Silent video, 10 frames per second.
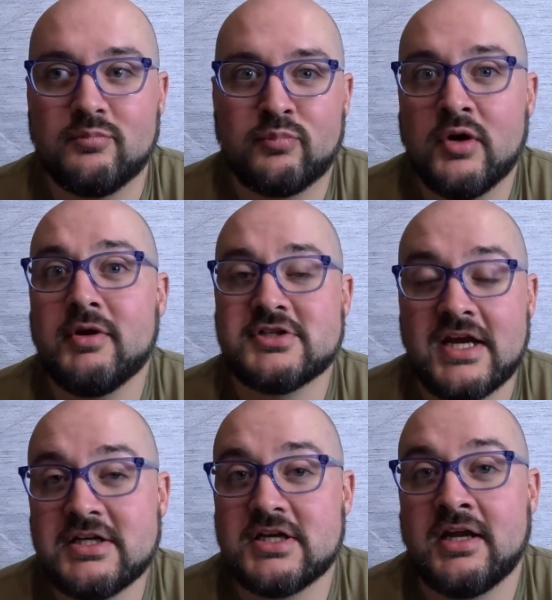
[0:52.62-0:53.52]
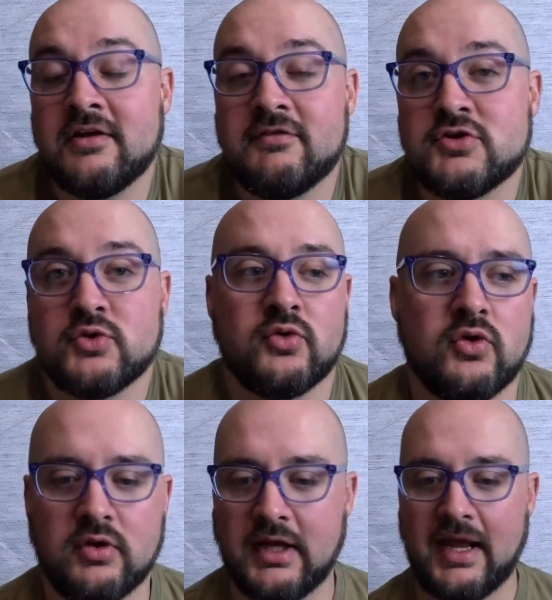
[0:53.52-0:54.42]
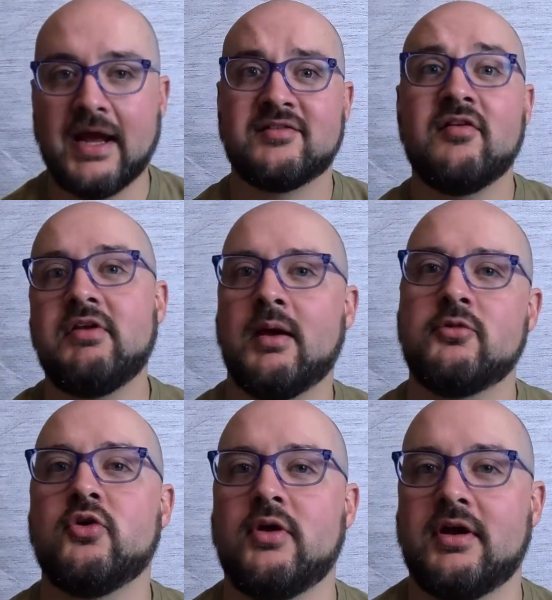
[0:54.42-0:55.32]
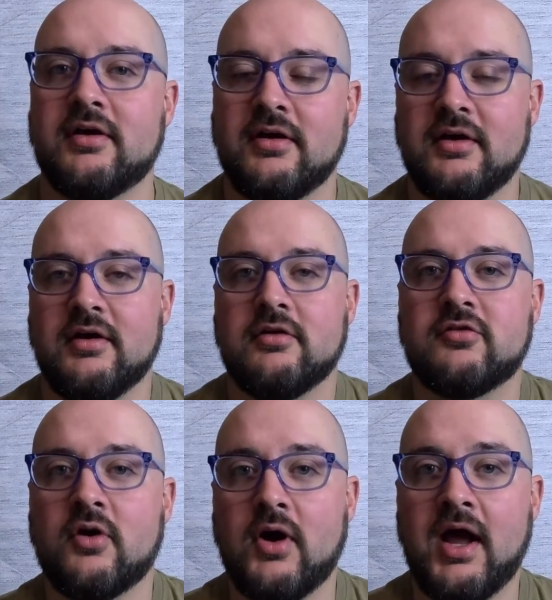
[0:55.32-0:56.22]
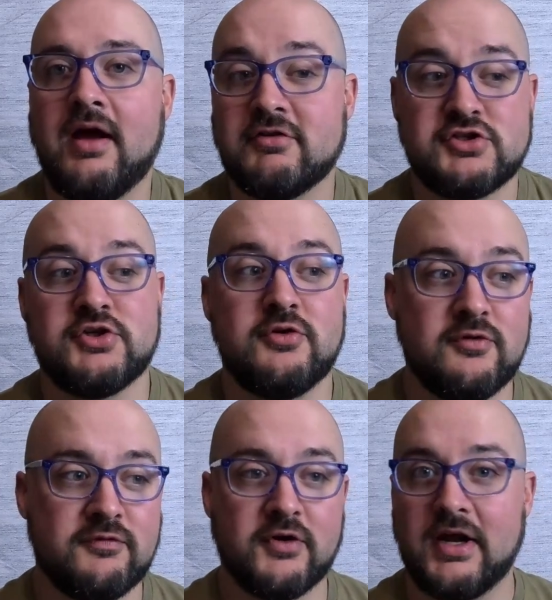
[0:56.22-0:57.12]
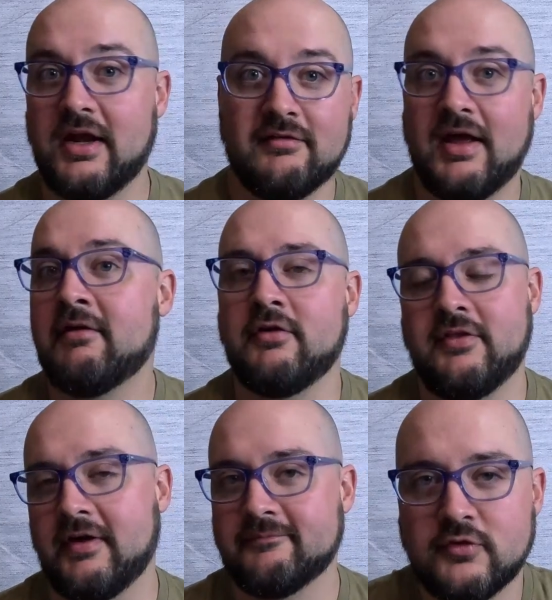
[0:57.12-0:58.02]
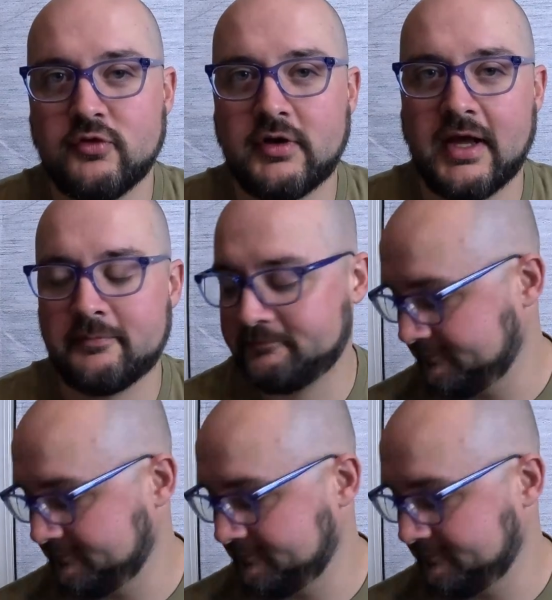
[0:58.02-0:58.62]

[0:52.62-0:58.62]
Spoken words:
pretty much each individual activity I'm doing. So I have a shoe for everything. Let's look at them.